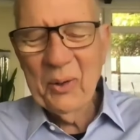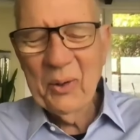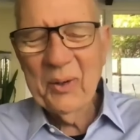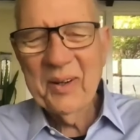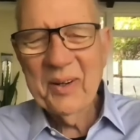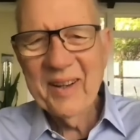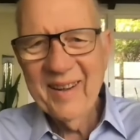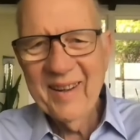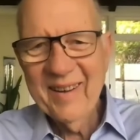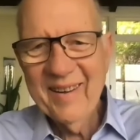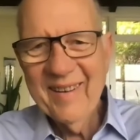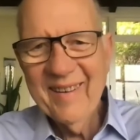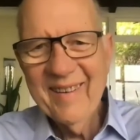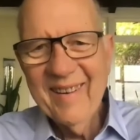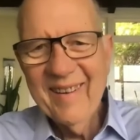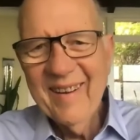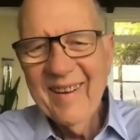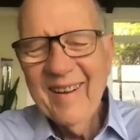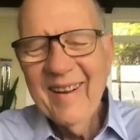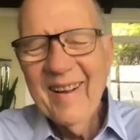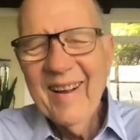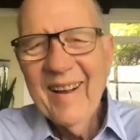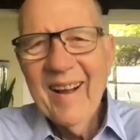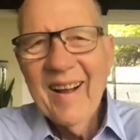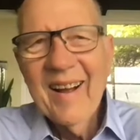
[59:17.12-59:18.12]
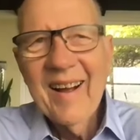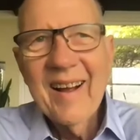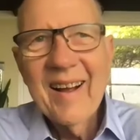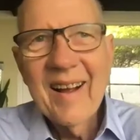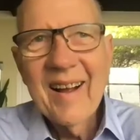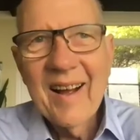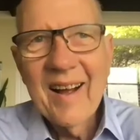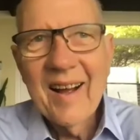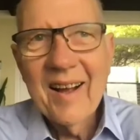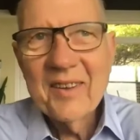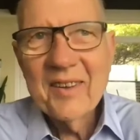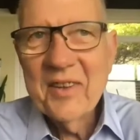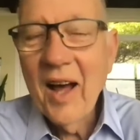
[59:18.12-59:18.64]
Cory.
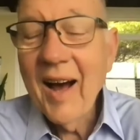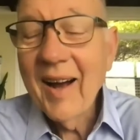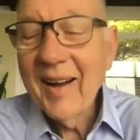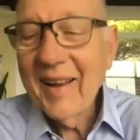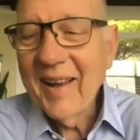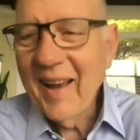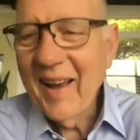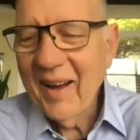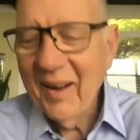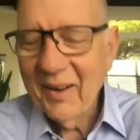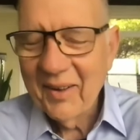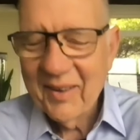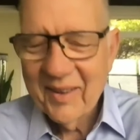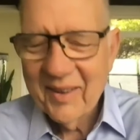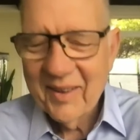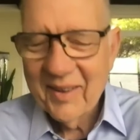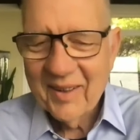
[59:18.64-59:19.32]
Uh, knockout,